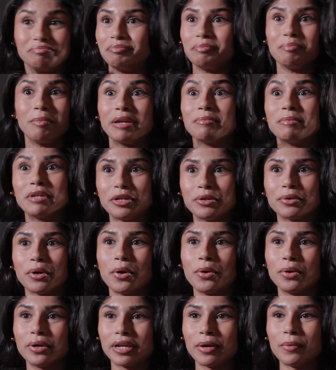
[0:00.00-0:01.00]
It made me
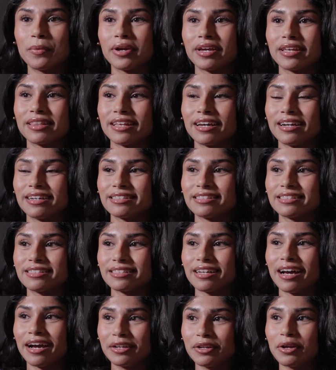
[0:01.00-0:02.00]
grow in a way that
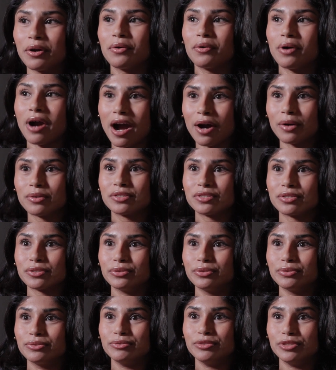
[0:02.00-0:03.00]
I know how
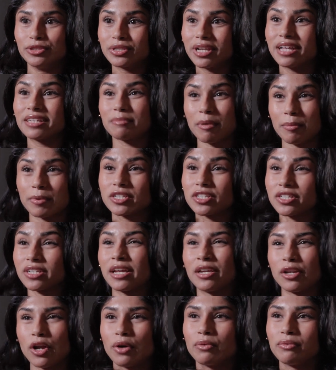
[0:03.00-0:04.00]
to utilize my budget
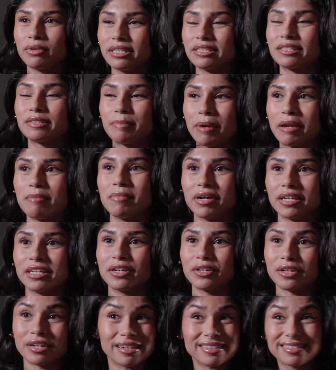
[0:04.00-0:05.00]
and not really spend money
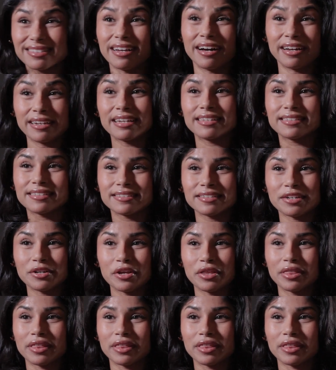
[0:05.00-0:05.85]
on unnecessary